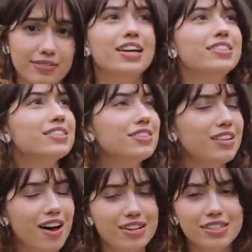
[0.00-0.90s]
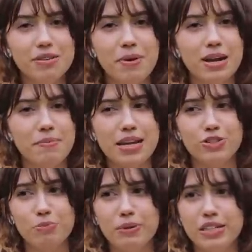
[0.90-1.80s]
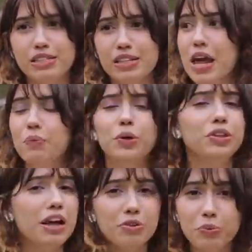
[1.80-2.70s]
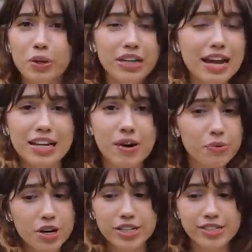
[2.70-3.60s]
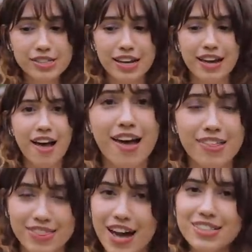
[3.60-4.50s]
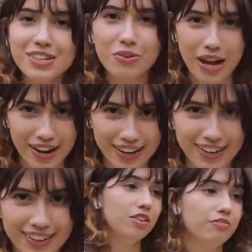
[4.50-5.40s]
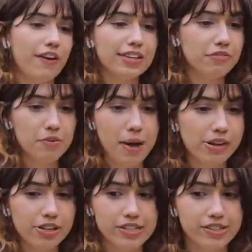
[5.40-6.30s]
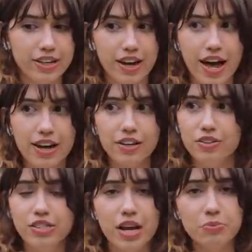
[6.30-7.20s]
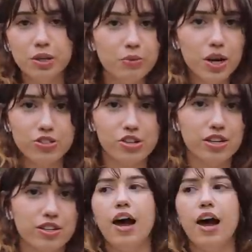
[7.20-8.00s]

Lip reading: It's not a cinematic masterpiece. It will never win any awards, and that's okay. The fact of the matter is that I had a good time when I watched it.